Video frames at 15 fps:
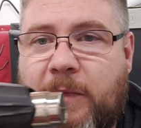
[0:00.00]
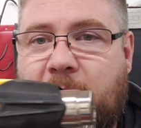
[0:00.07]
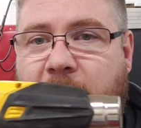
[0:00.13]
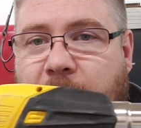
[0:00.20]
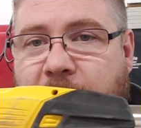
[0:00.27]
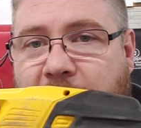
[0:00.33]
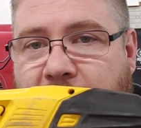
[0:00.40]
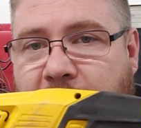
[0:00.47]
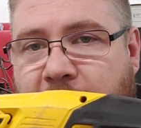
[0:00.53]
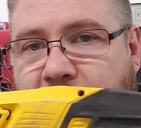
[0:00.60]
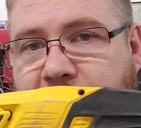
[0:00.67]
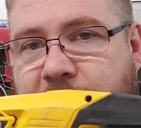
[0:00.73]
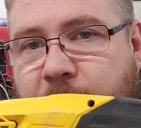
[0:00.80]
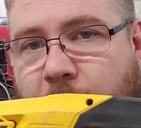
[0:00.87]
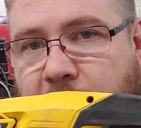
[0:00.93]
you'll need a heat
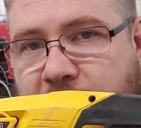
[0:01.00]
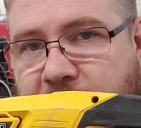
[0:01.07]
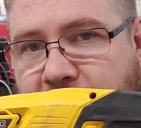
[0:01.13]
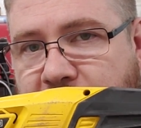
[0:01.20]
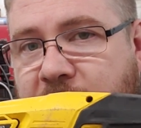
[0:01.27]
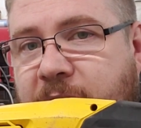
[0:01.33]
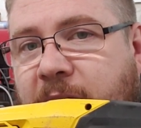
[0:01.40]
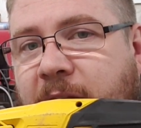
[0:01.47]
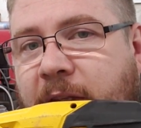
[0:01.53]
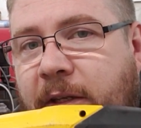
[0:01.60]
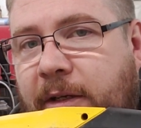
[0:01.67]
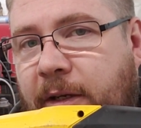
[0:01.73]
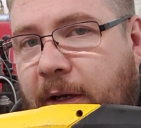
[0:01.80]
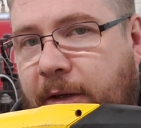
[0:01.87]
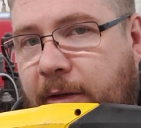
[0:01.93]
source, such as a heat
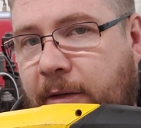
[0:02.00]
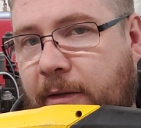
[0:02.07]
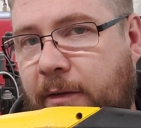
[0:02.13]
gun.